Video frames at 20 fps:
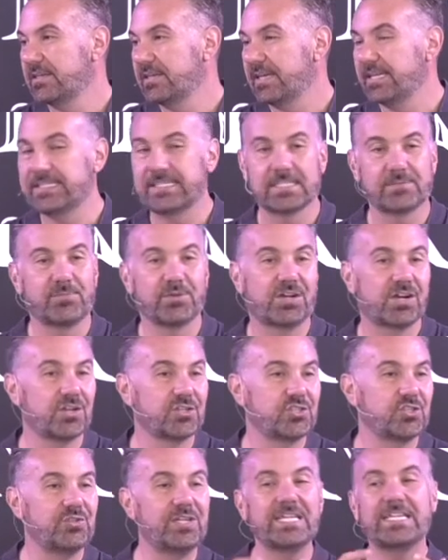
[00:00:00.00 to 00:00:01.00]
He says,
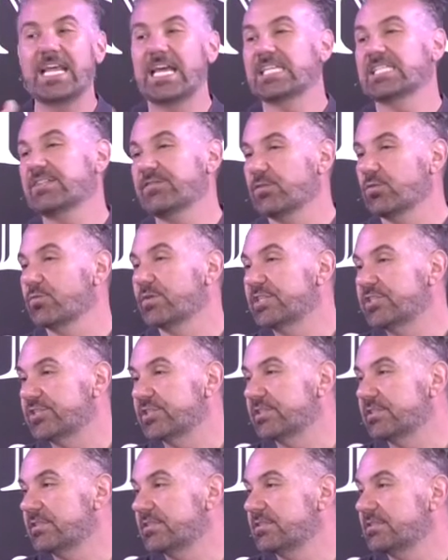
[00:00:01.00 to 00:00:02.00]
because you didn't ask for
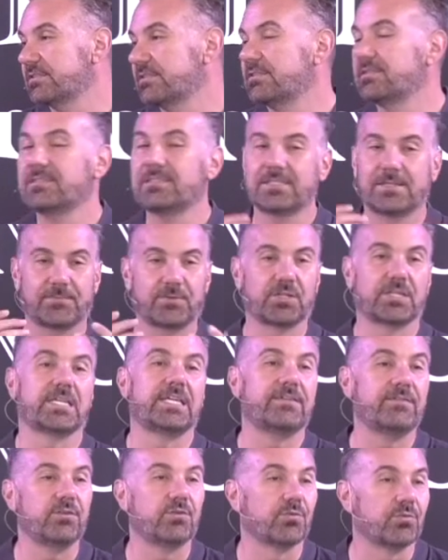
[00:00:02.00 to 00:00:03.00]
riches, I'm going to
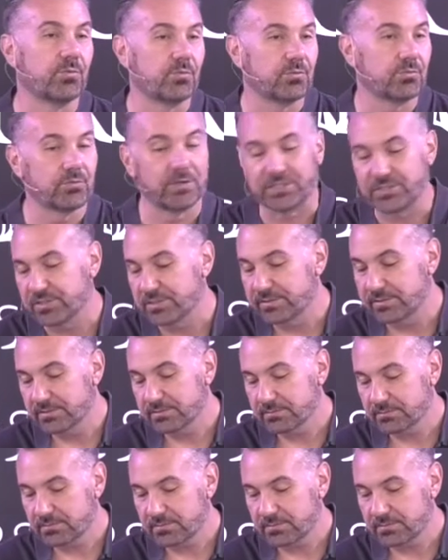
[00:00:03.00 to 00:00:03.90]
give you riches.